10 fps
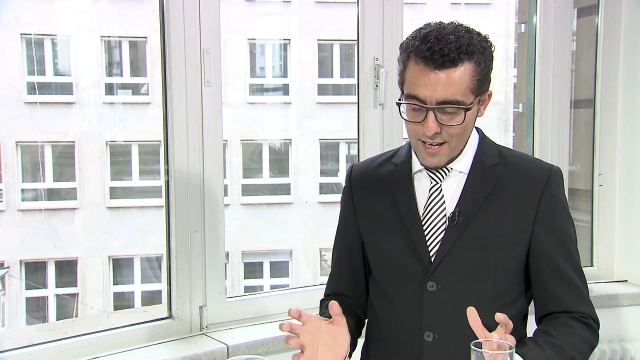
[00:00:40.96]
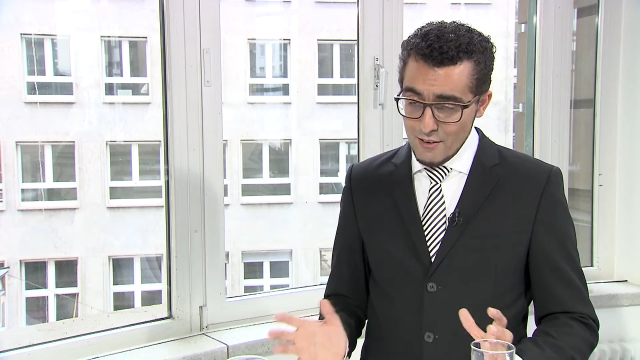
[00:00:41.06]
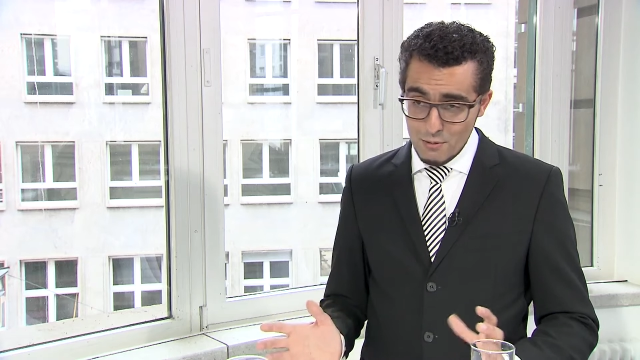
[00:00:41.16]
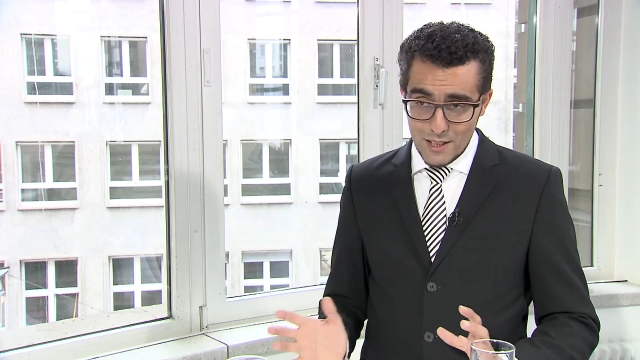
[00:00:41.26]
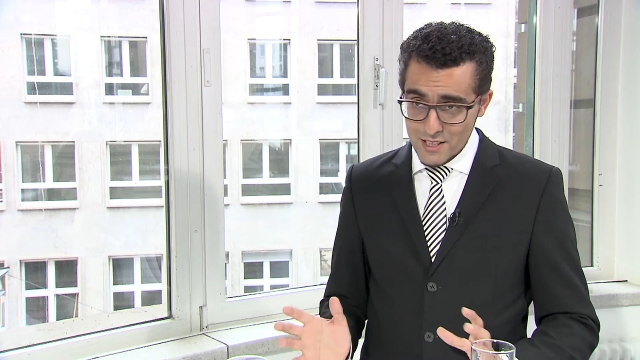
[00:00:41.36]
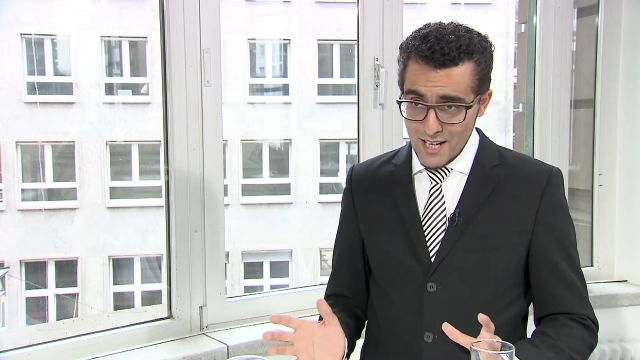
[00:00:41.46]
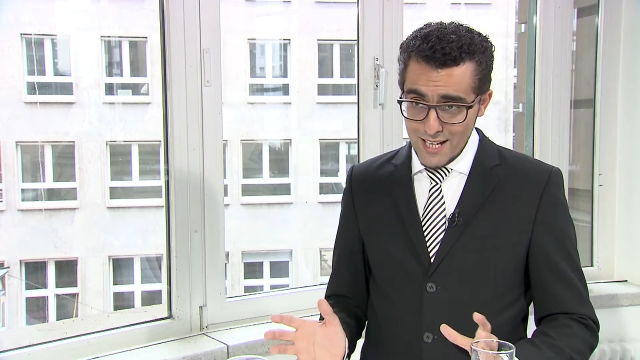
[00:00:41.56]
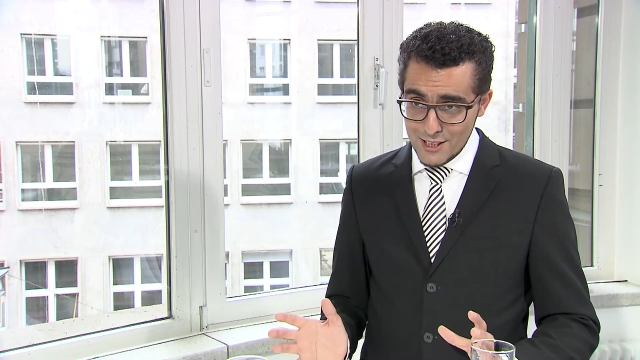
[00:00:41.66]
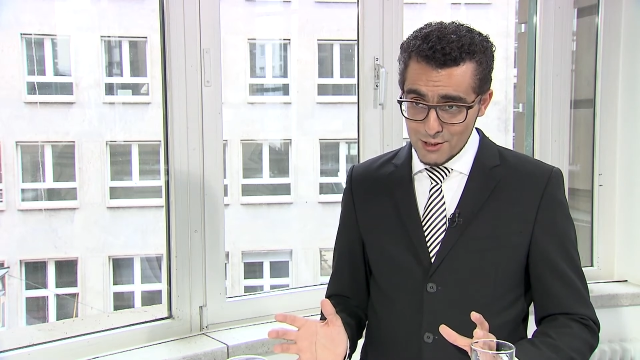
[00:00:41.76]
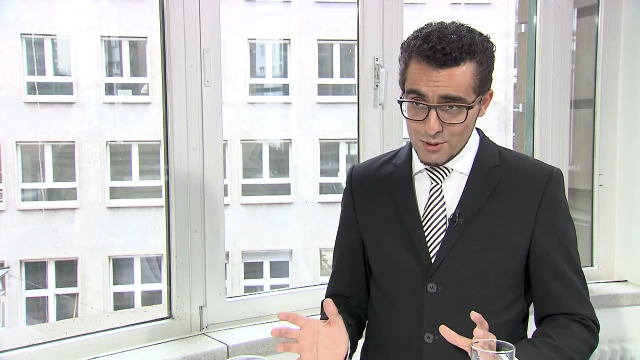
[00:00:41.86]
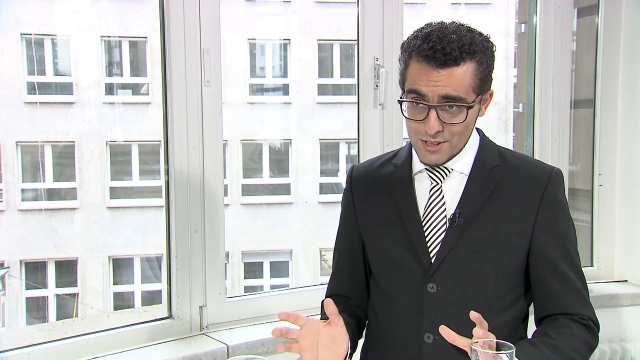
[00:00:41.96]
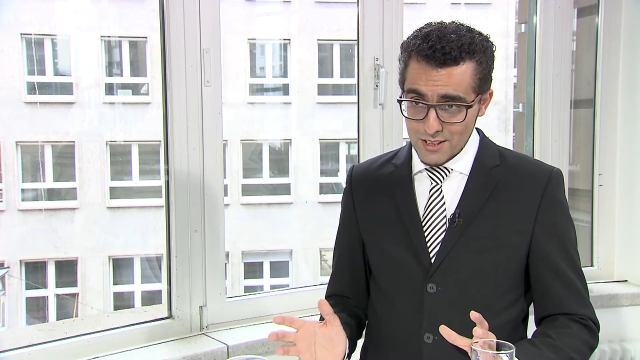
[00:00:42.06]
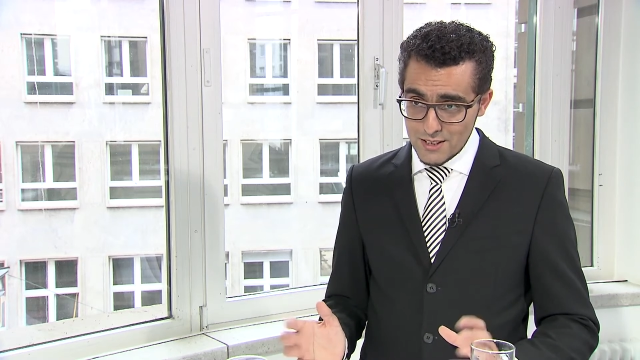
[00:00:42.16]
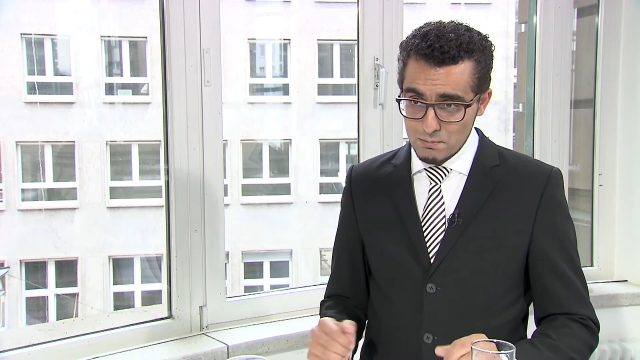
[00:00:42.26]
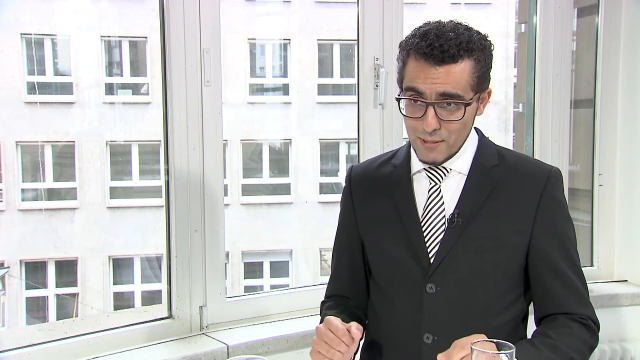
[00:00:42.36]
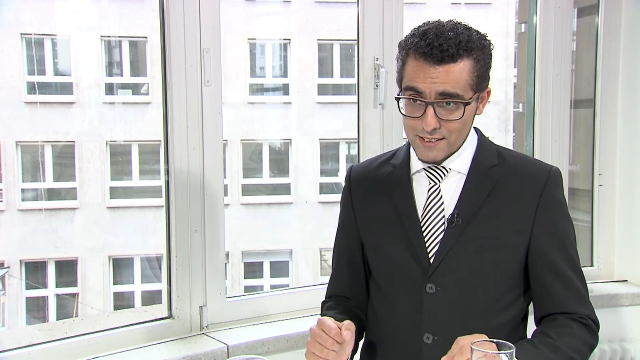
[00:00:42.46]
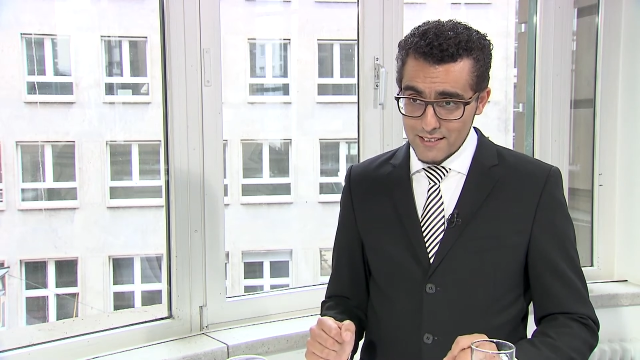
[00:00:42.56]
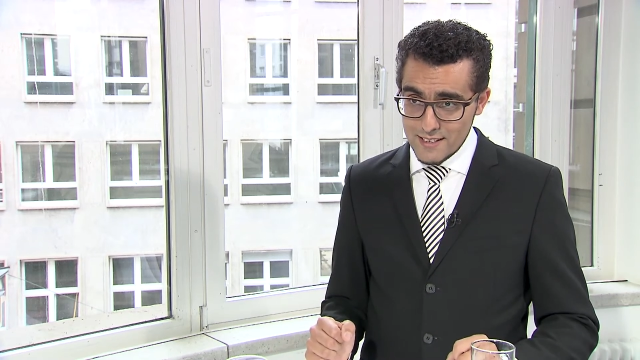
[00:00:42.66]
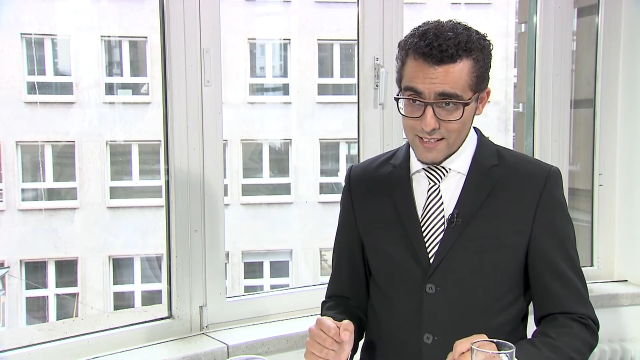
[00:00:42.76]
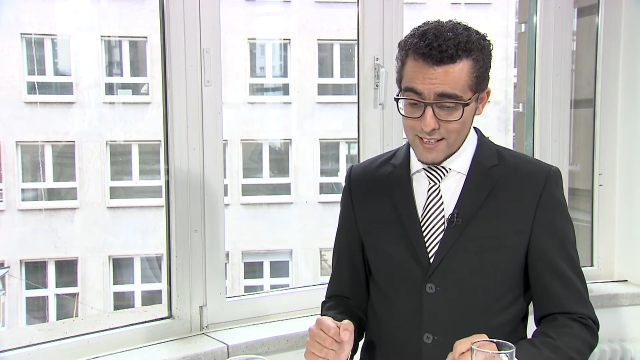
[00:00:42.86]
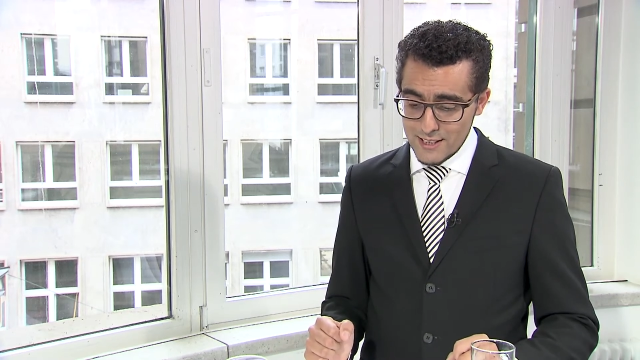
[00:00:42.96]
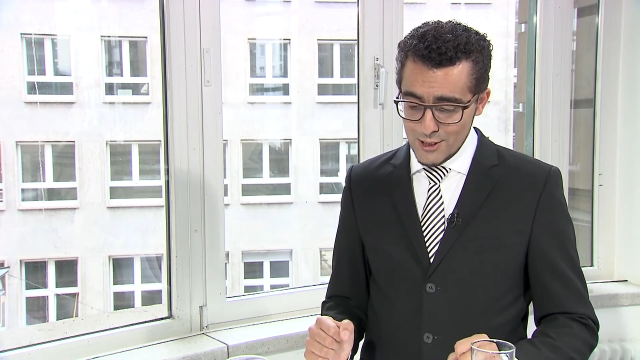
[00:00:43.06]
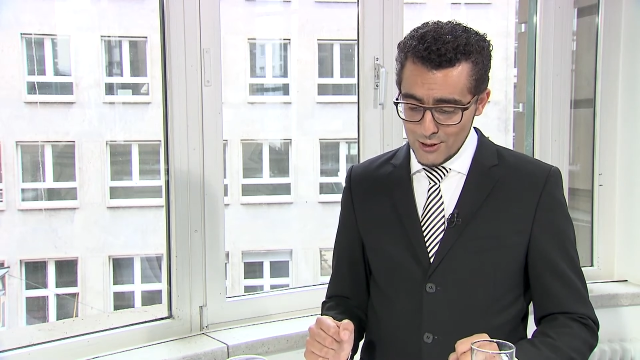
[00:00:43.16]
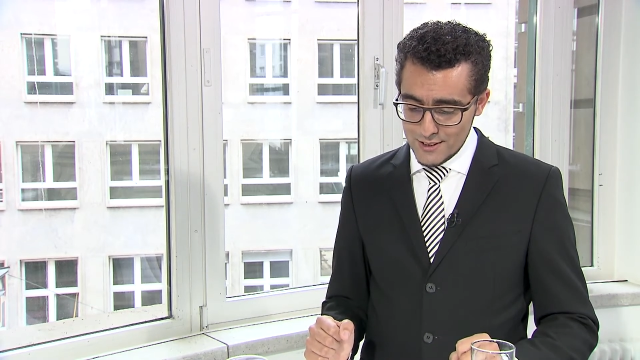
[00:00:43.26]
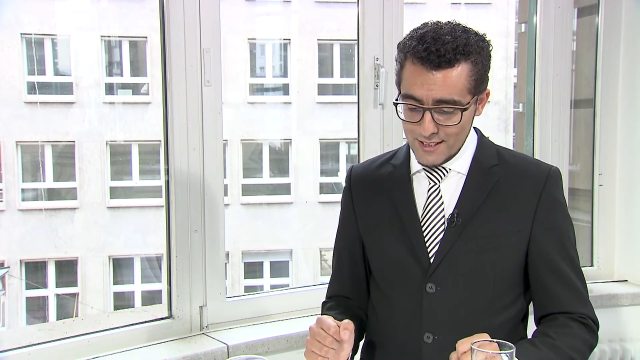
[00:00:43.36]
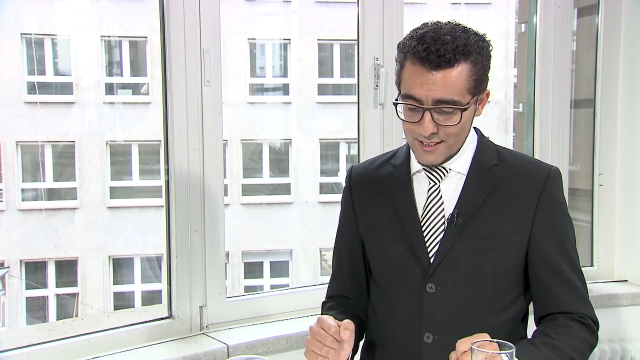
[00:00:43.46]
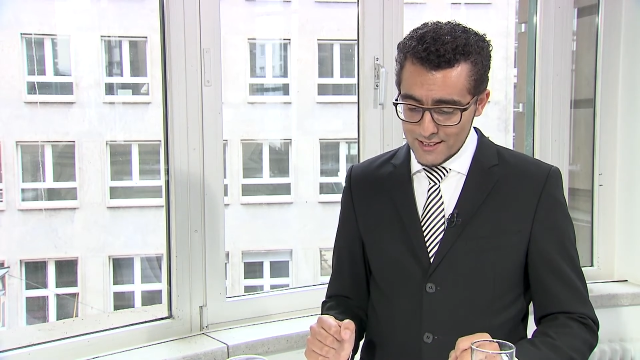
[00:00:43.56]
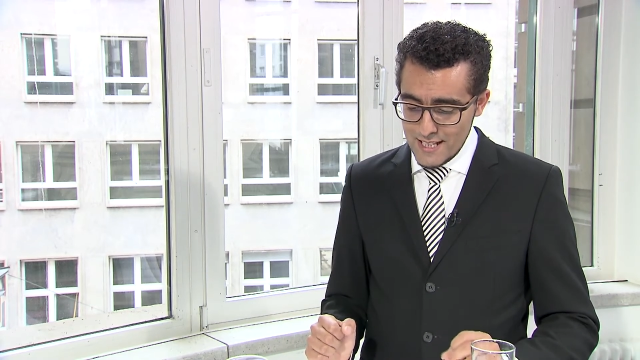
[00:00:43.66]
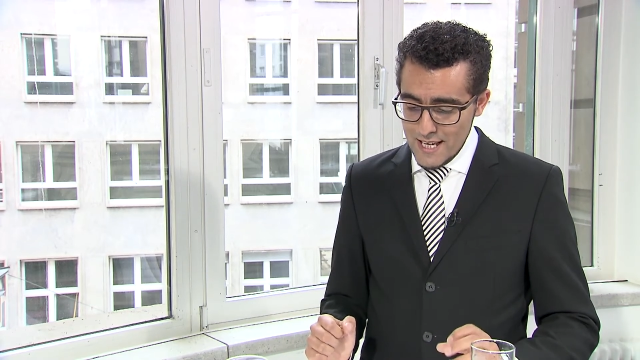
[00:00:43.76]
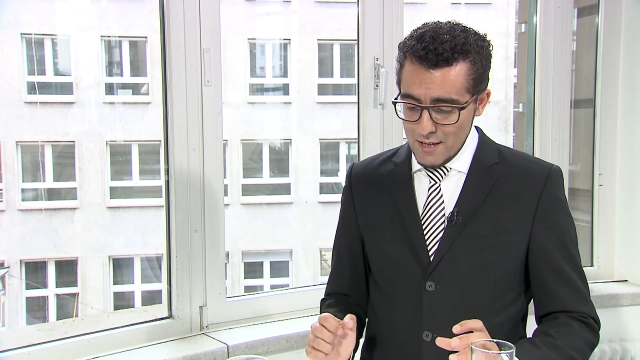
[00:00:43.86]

Everybody's highly interested in big data and analytics.